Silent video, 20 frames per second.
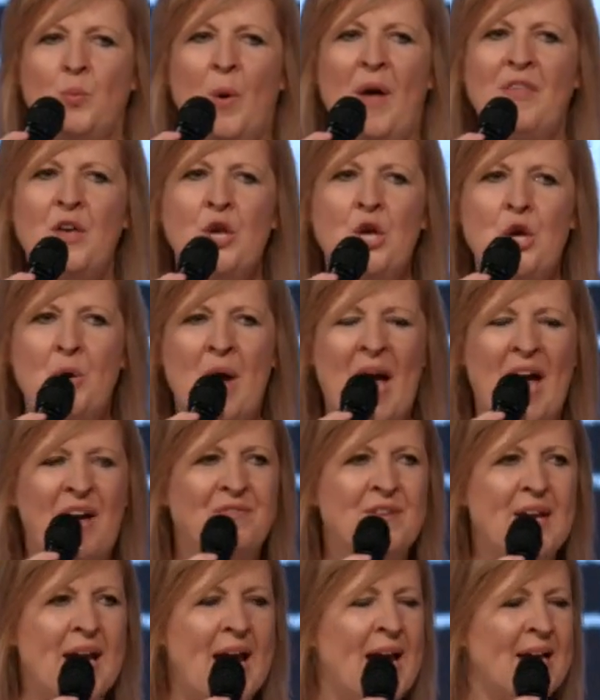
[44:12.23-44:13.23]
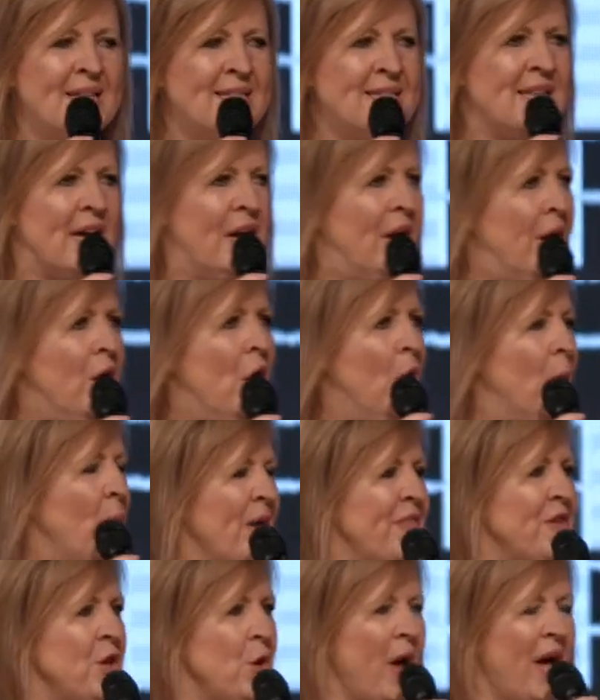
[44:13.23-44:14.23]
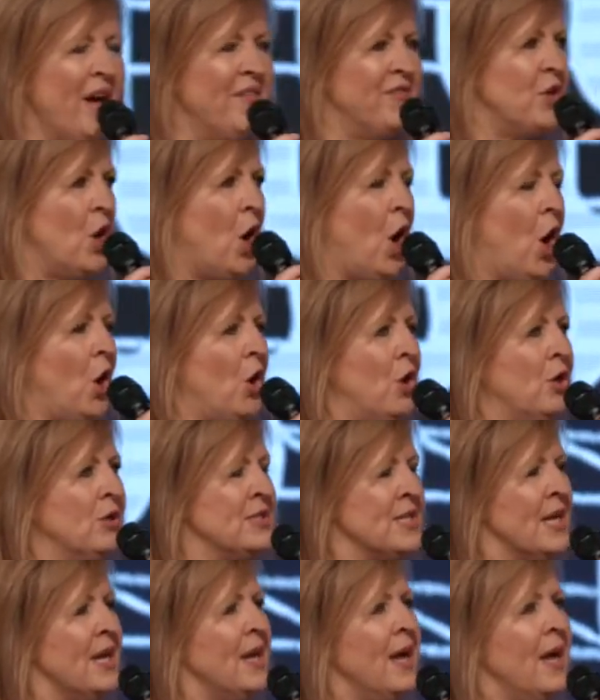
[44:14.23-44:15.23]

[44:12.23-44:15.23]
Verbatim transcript: Whether you have cancer, whether you have cold,